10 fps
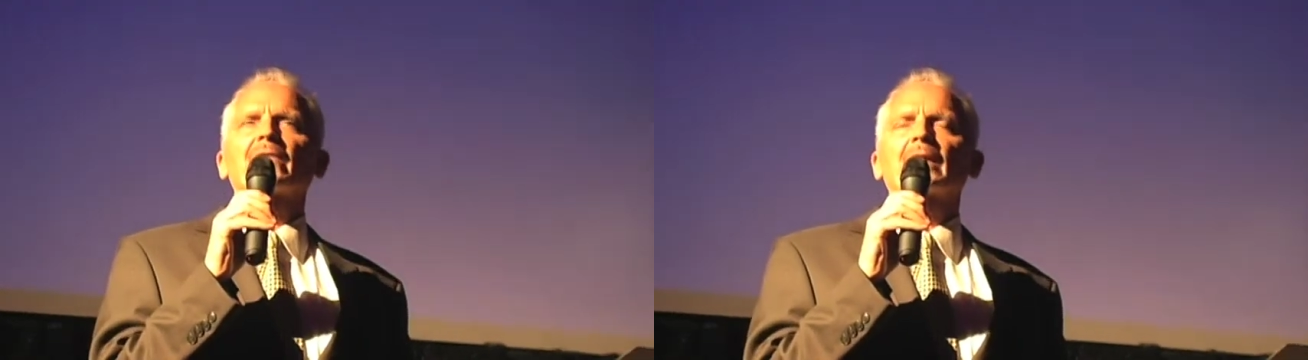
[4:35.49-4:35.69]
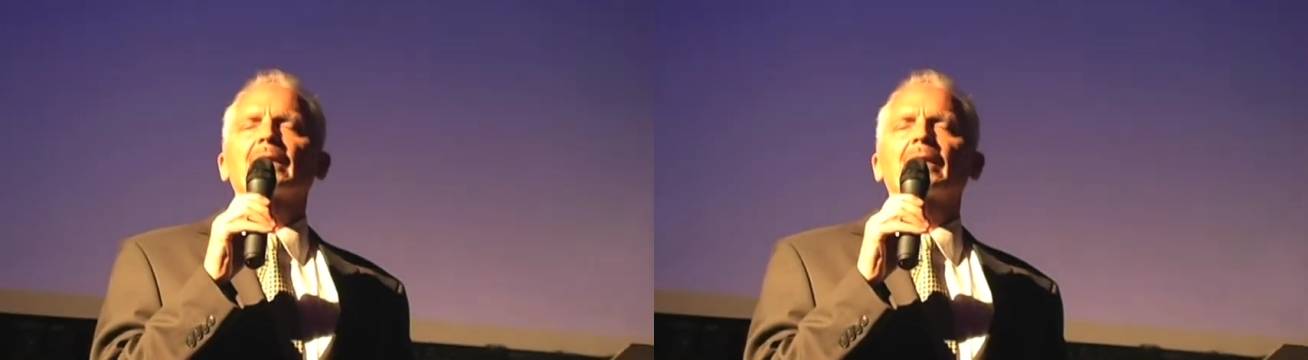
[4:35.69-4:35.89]

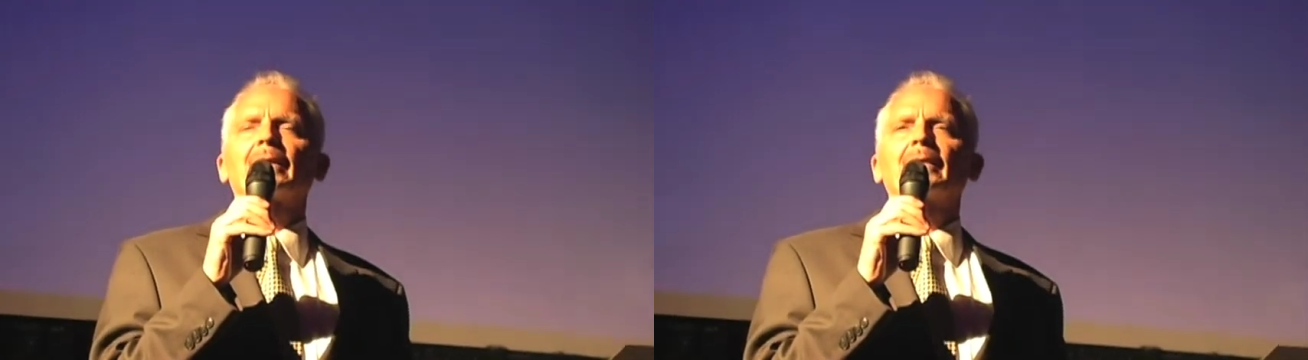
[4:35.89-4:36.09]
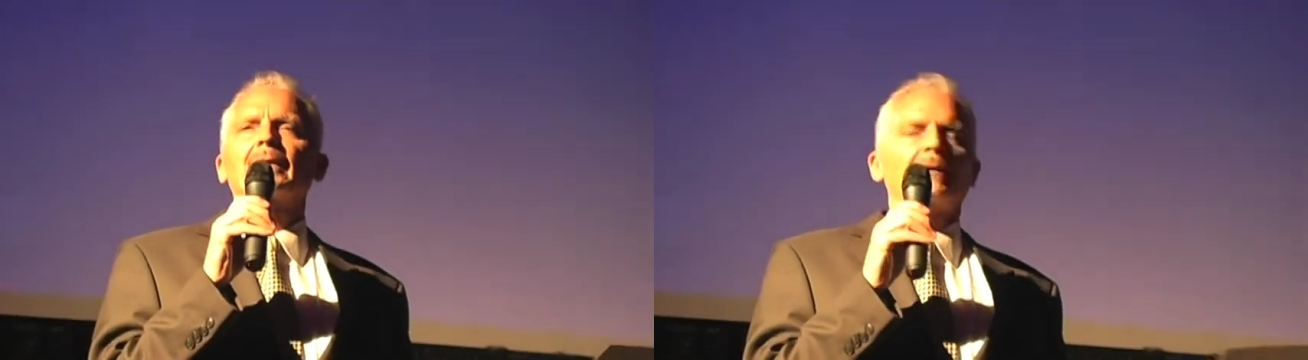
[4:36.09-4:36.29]
the,
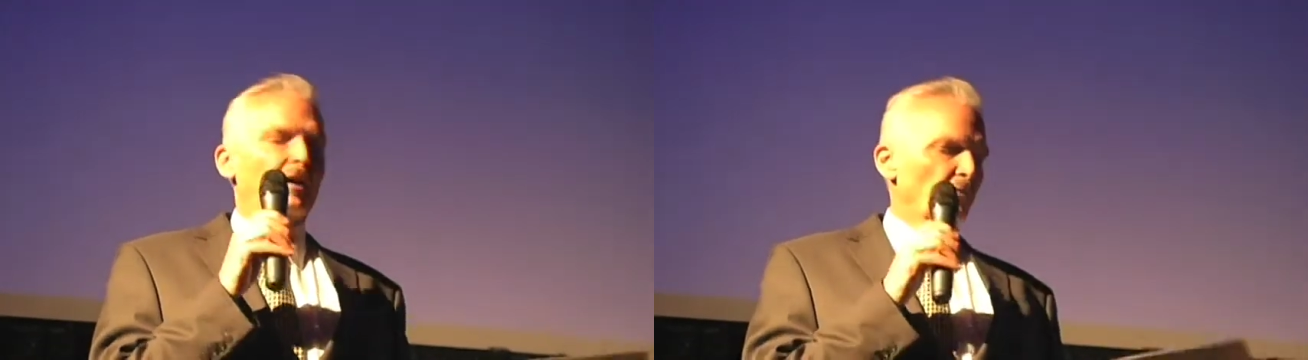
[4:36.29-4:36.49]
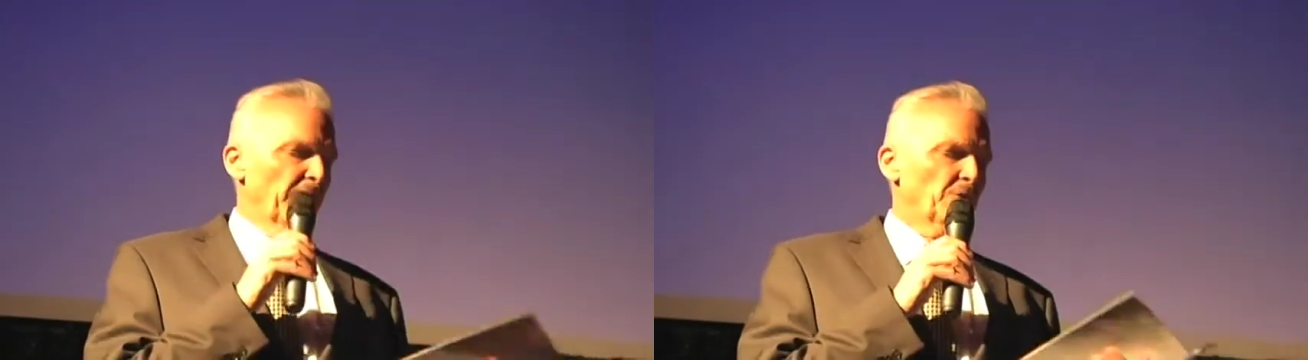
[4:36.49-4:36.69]
uh,
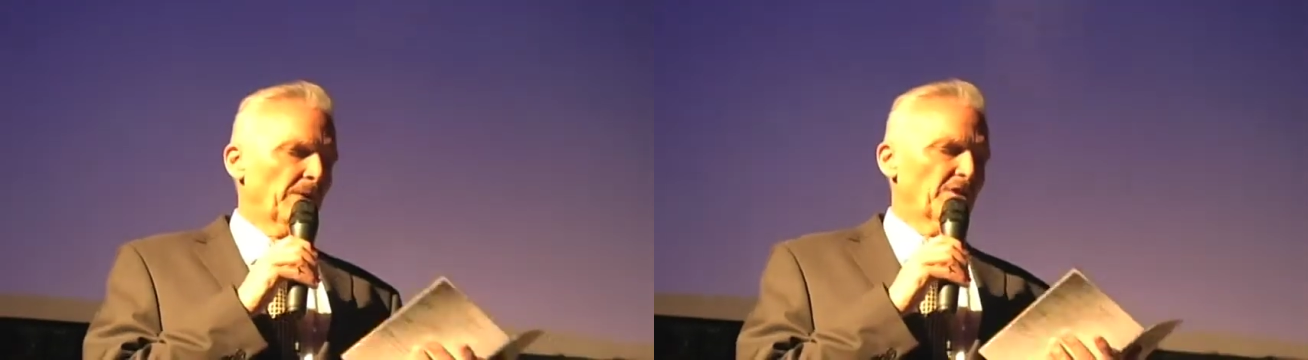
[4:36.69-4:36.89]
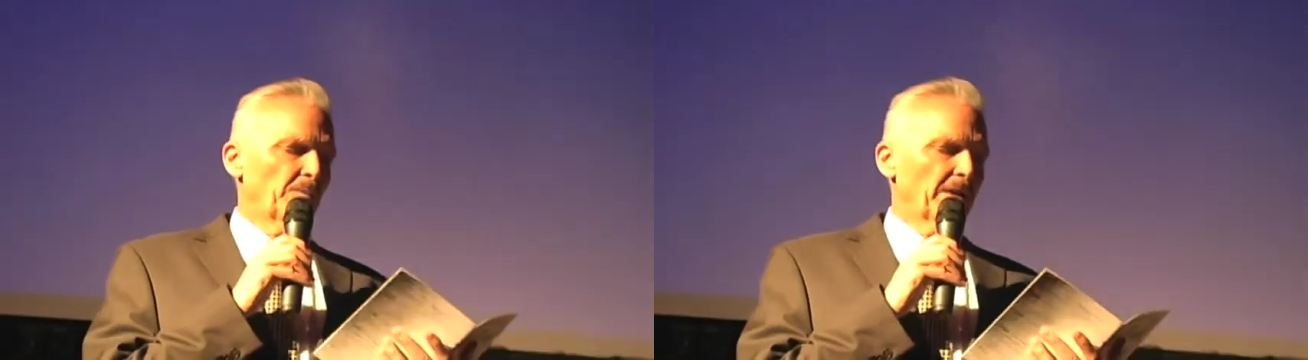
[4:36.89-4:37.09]
our
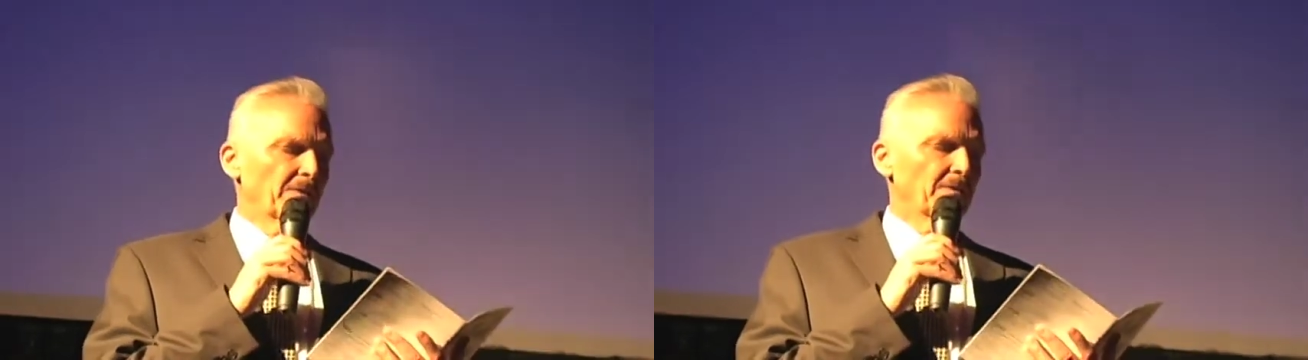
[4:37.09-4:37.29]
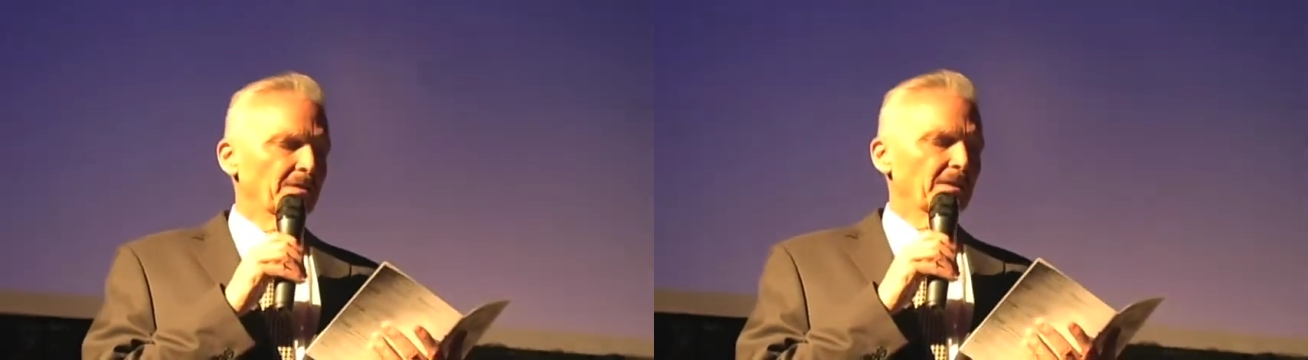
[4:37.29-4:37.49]
restaurant sponsors.